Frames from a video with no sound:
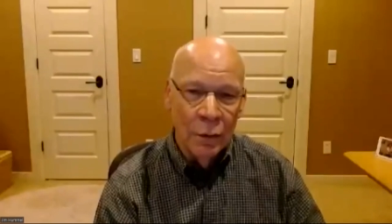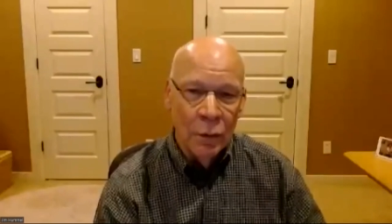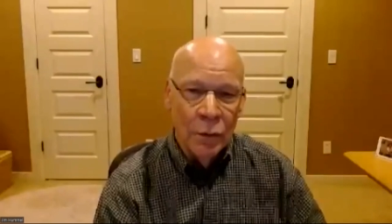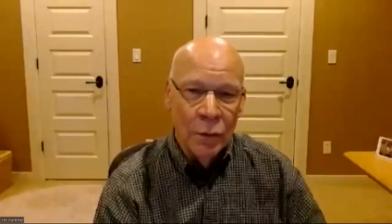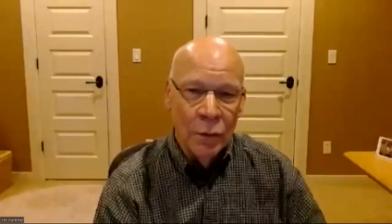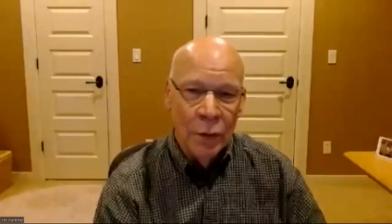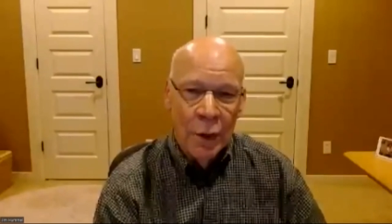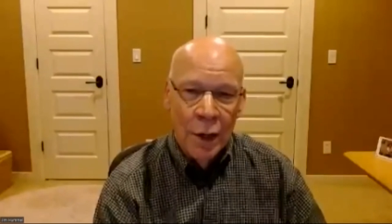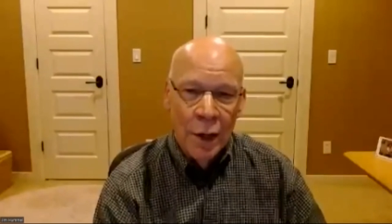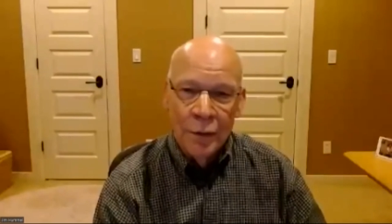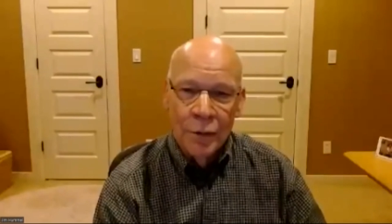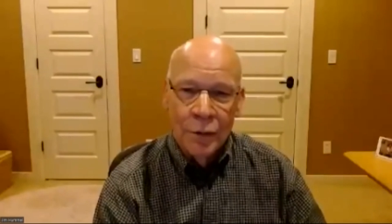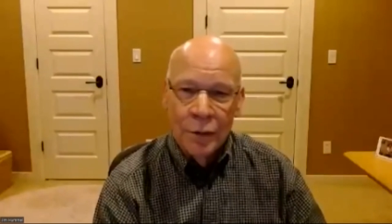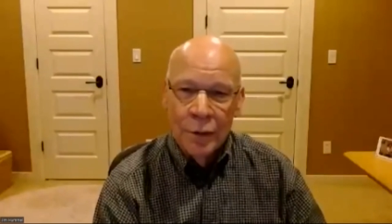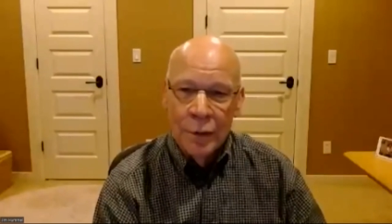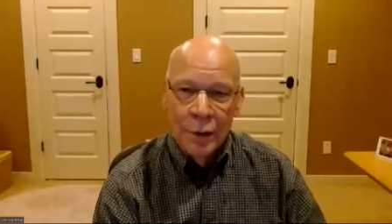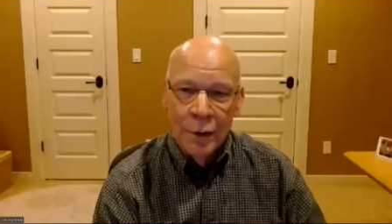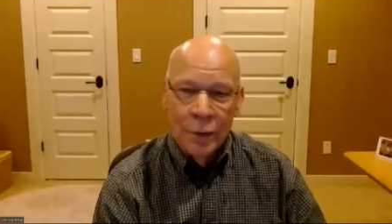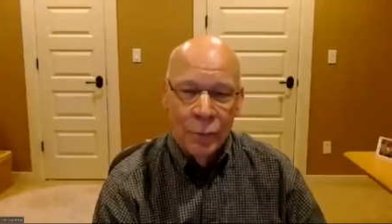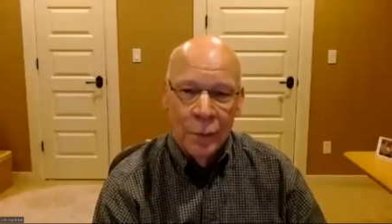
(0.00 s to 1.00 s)
lose
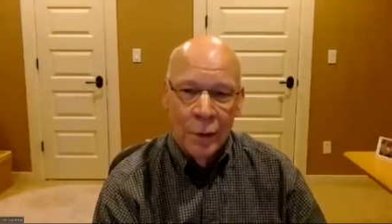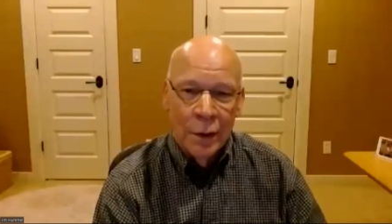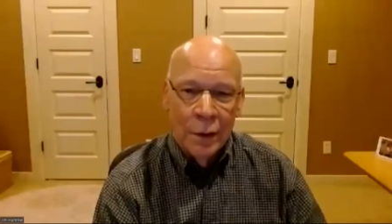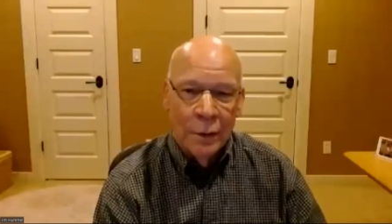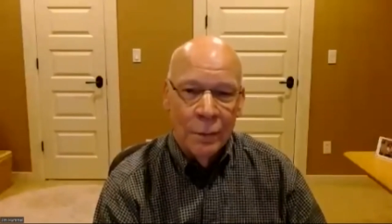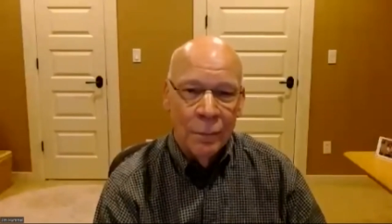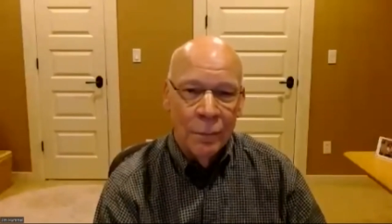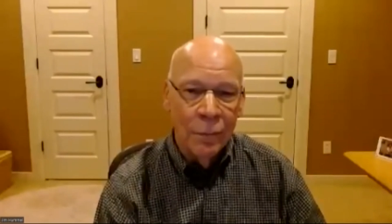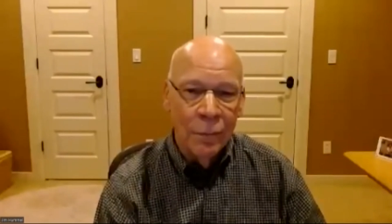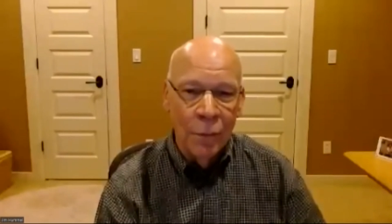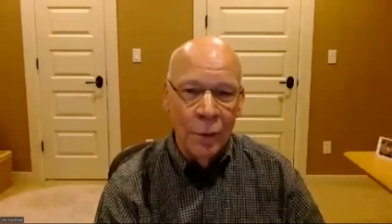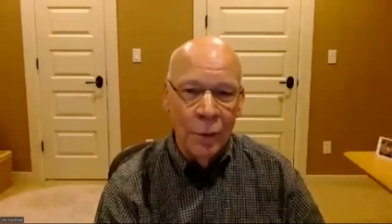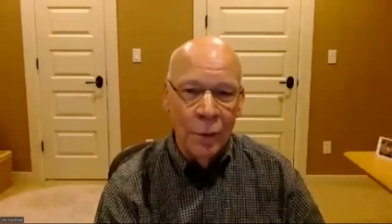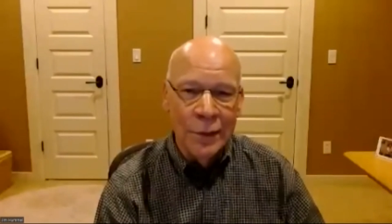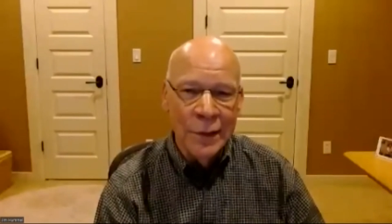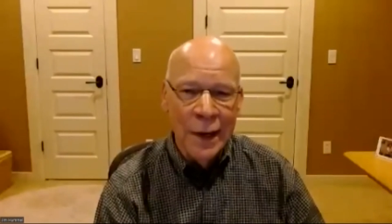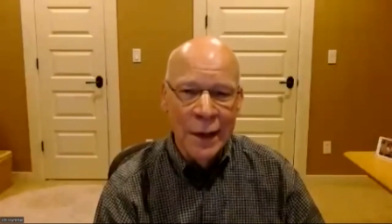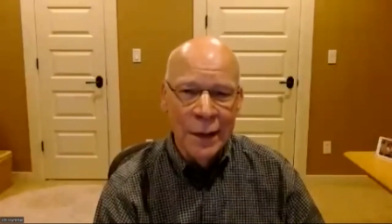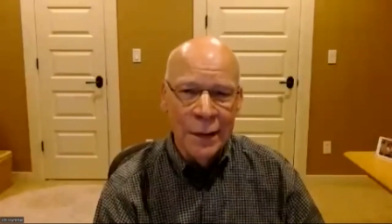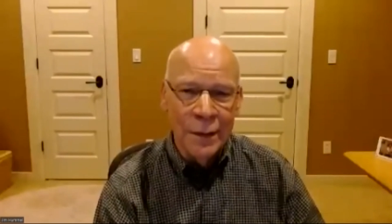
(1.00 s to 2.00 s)
consciousness within 30
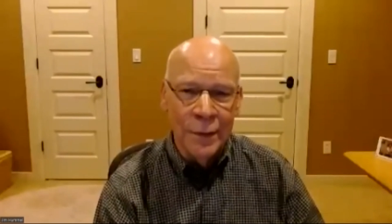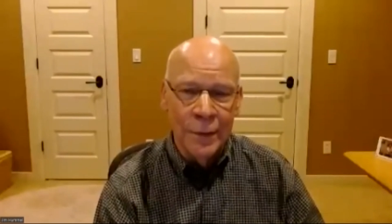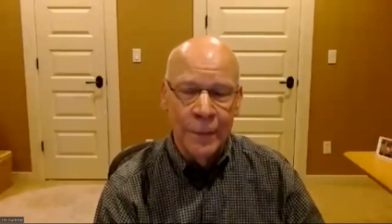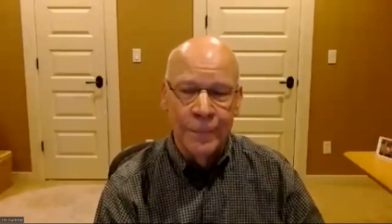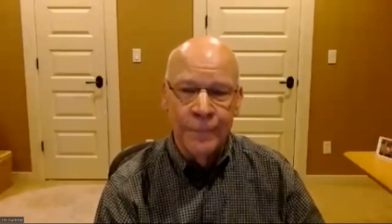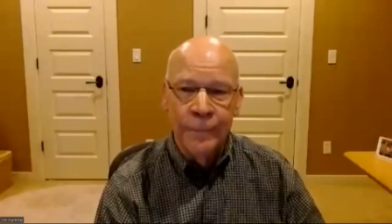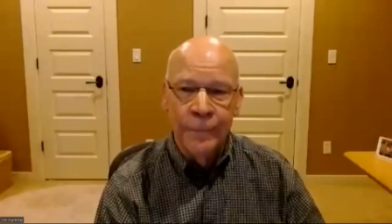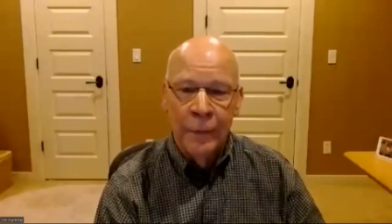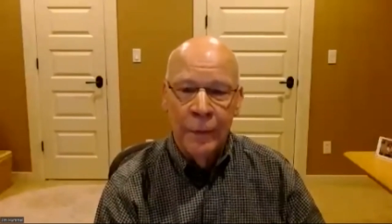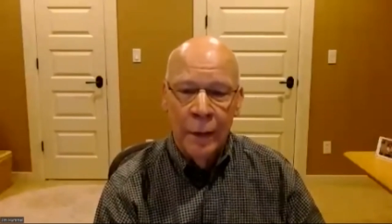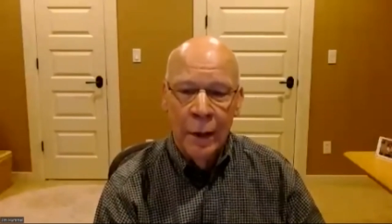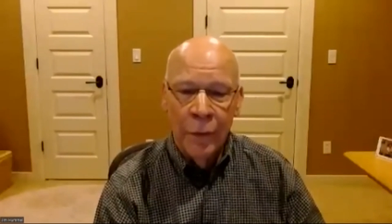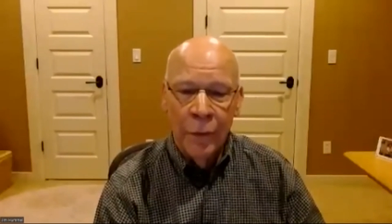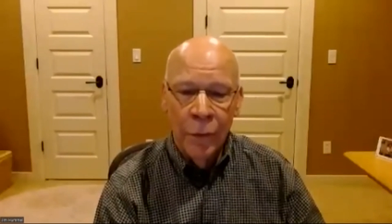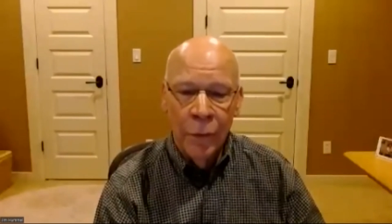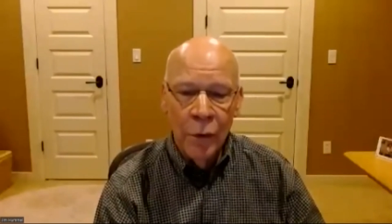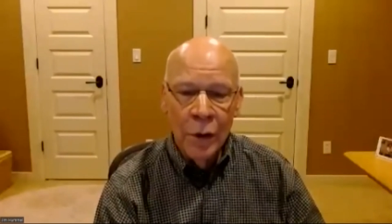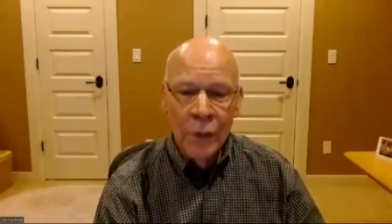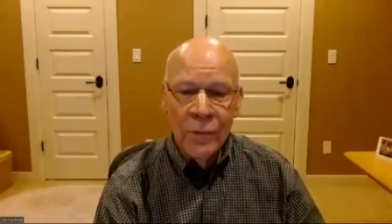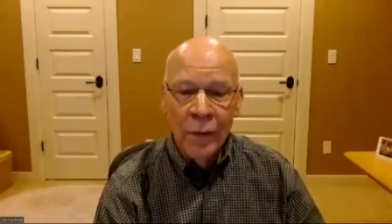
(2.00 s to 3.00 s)
seconds. at
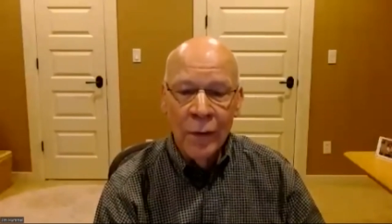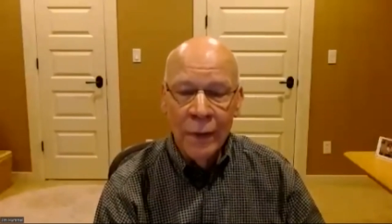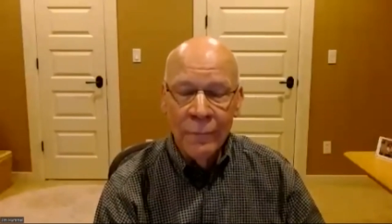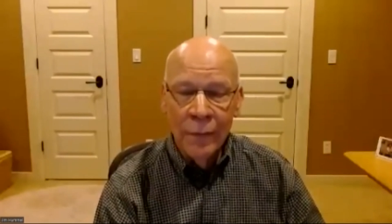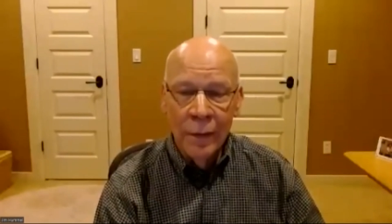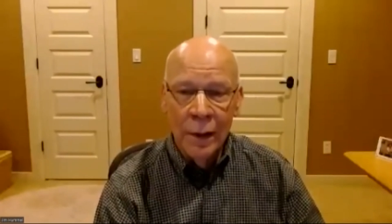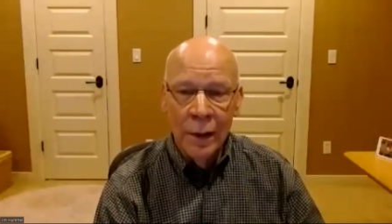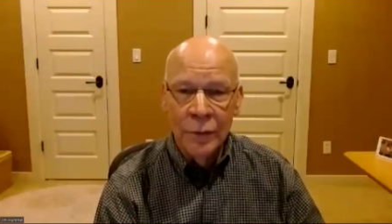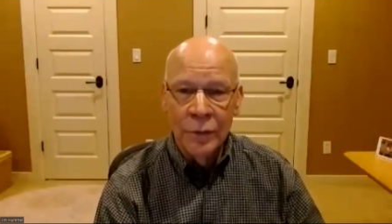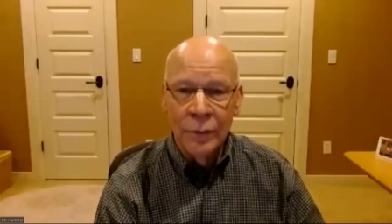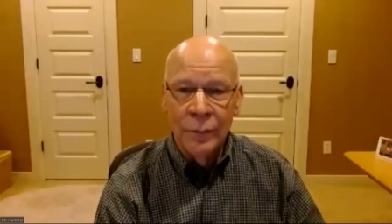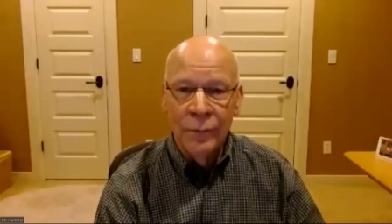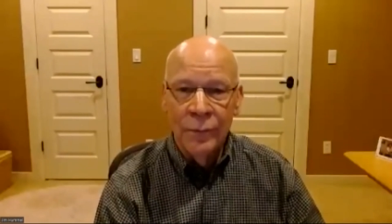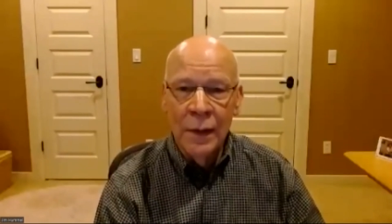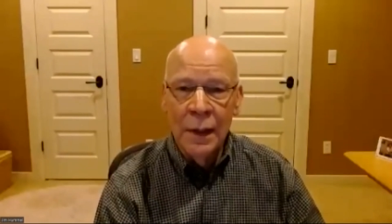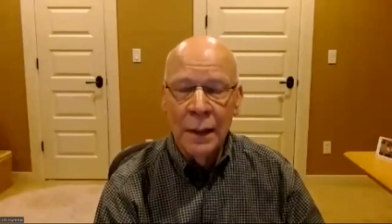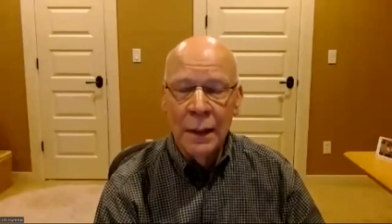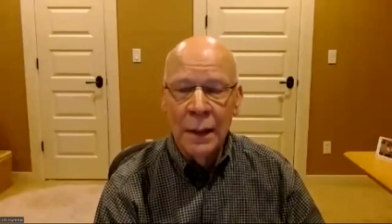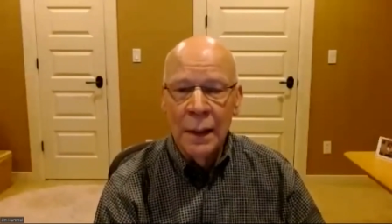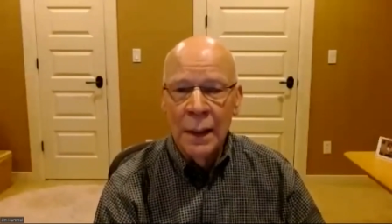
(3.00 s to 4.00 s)
35,000
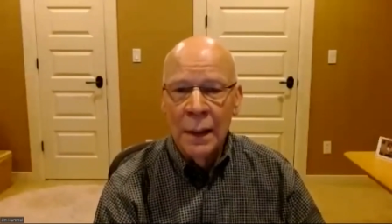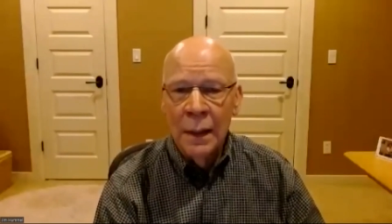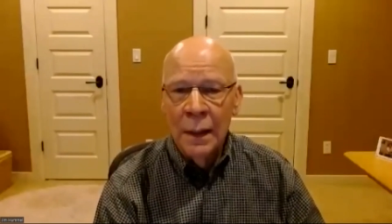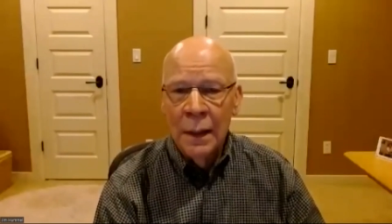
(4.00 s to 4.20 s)
feet.